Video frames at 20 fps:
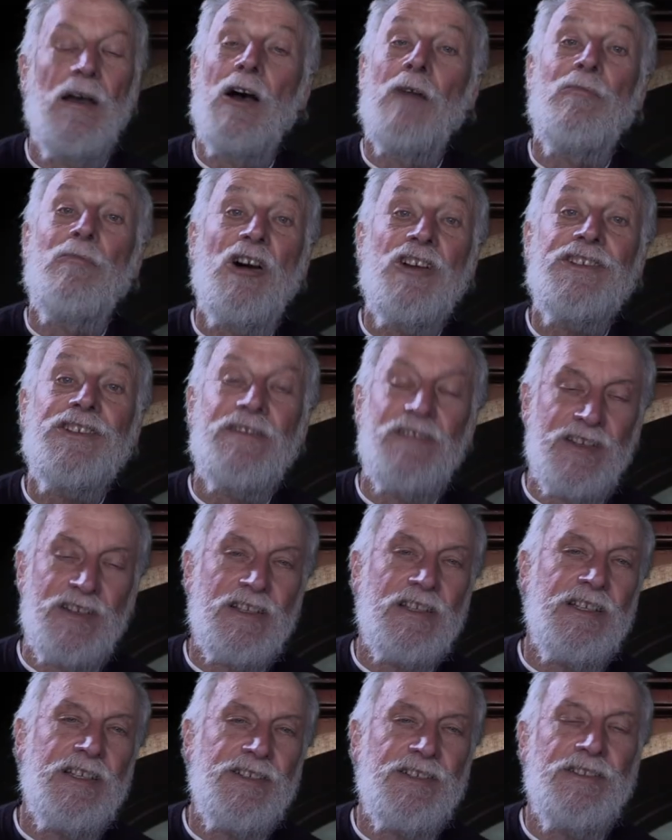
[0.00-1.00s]
Most of the
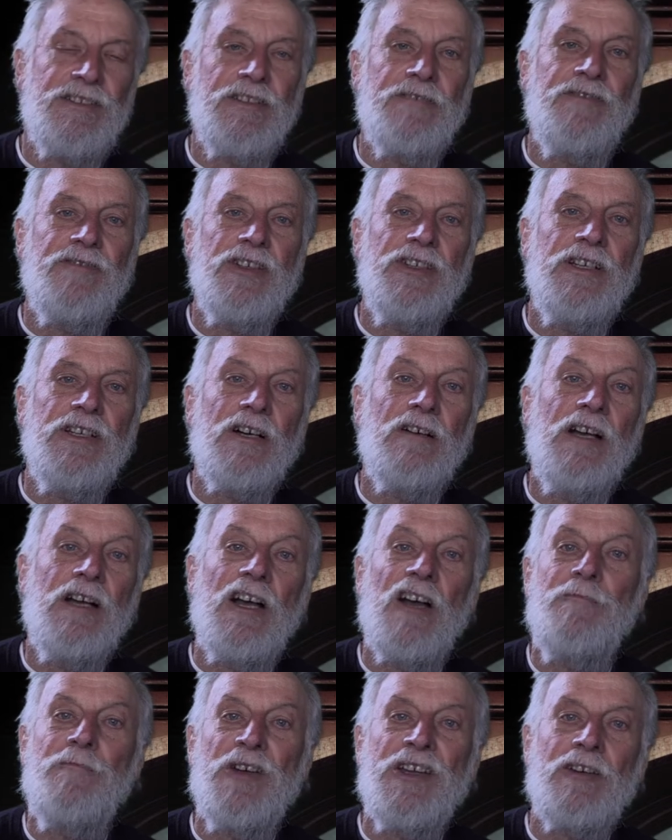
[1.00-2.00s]
scenes in the video
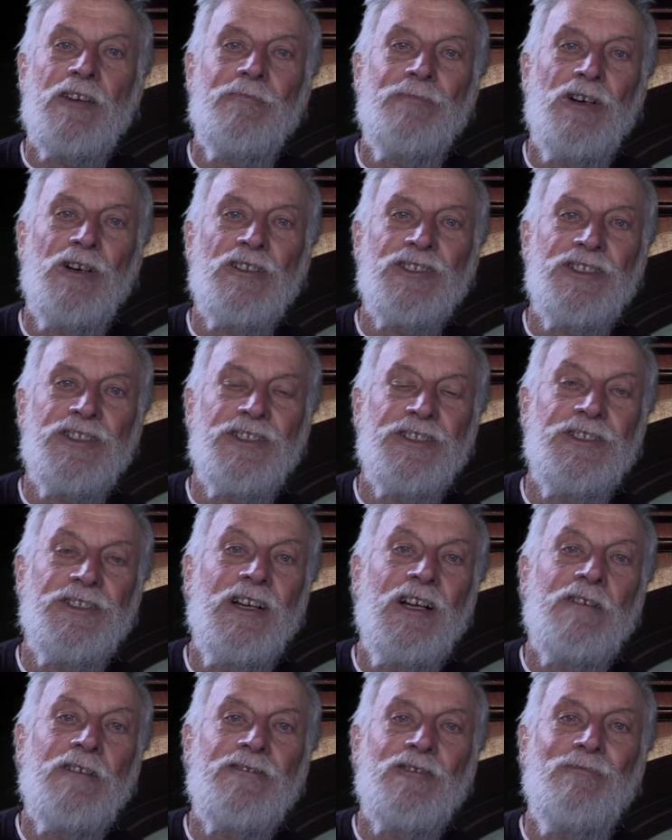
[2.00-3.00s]
have been composited
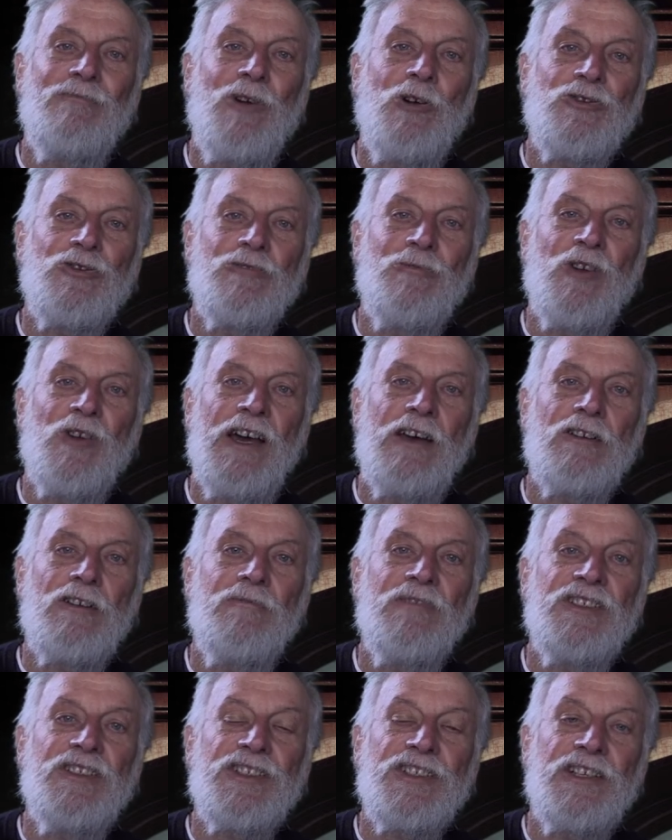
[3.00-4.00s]
from multiple
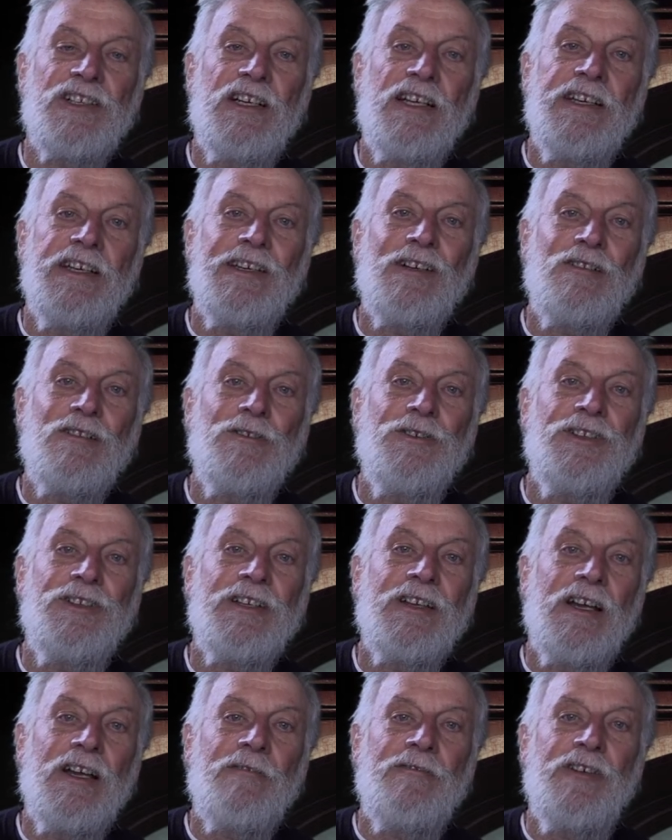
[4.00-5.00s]
elements,
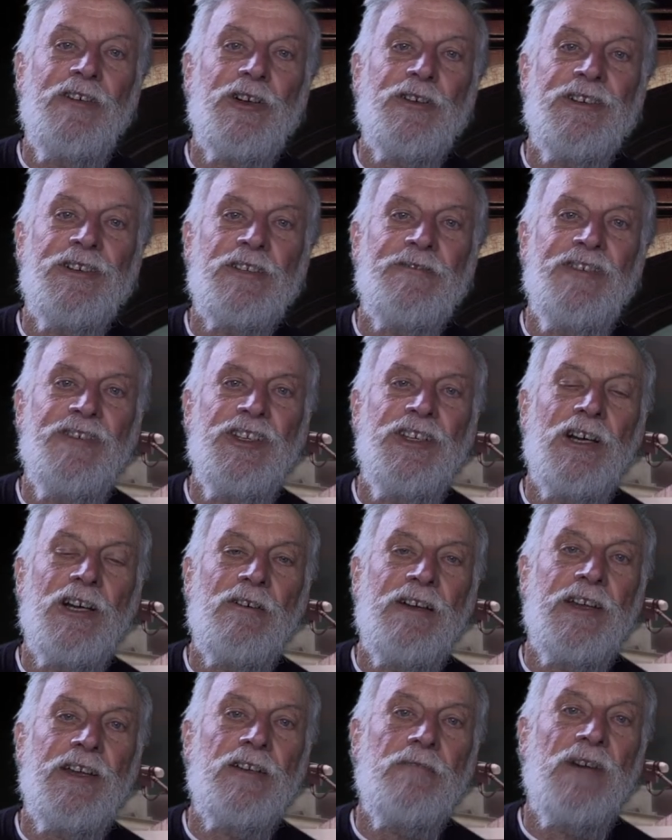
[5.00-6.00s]
including various video
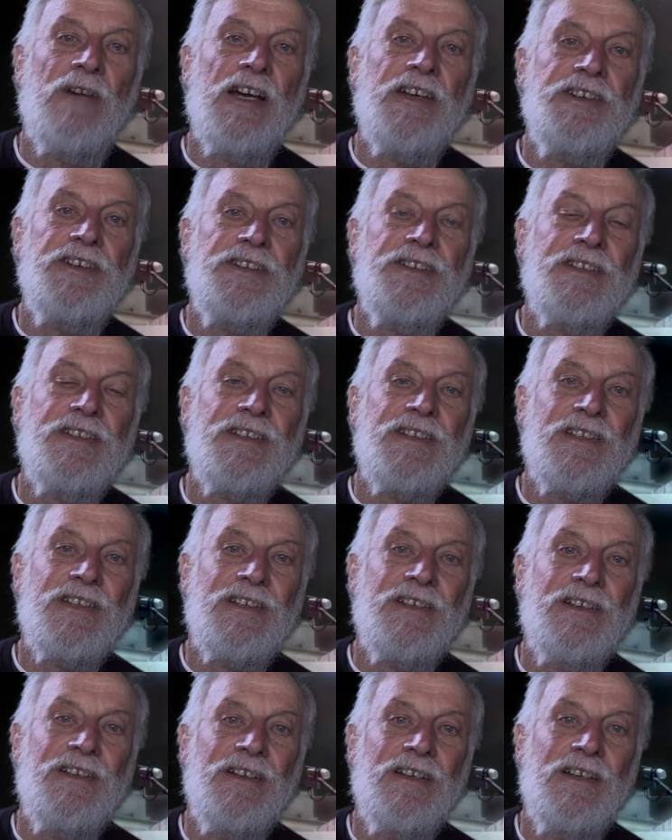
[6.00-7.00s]
animations.